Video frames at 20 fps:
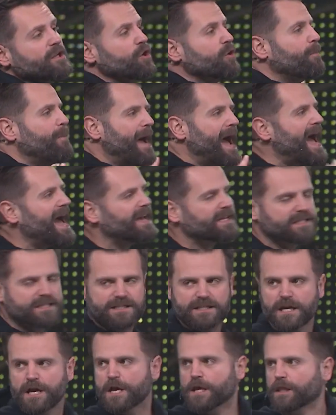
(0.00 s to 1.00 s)
your
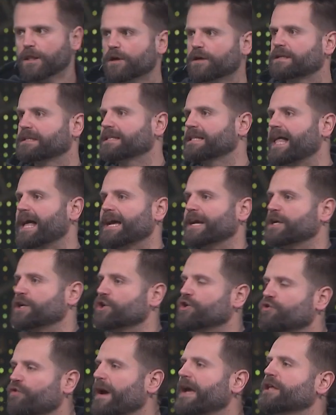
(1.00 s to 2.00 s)
past looked like.
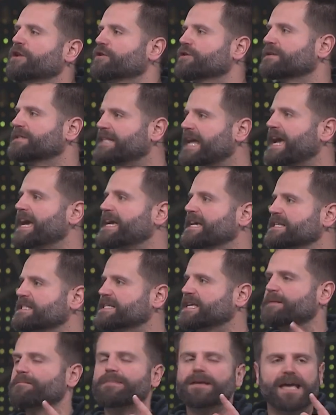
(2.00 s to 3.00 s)
Greater days
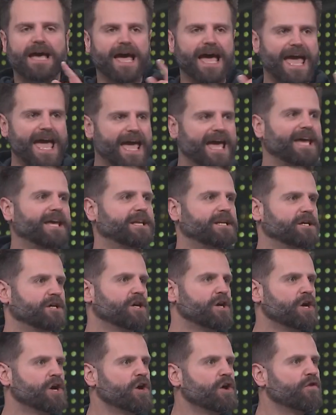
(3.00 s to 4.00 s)
can be ahead
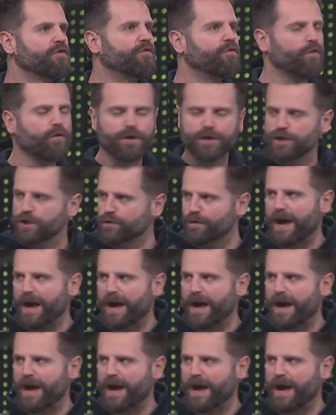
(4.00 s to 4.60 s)
for you.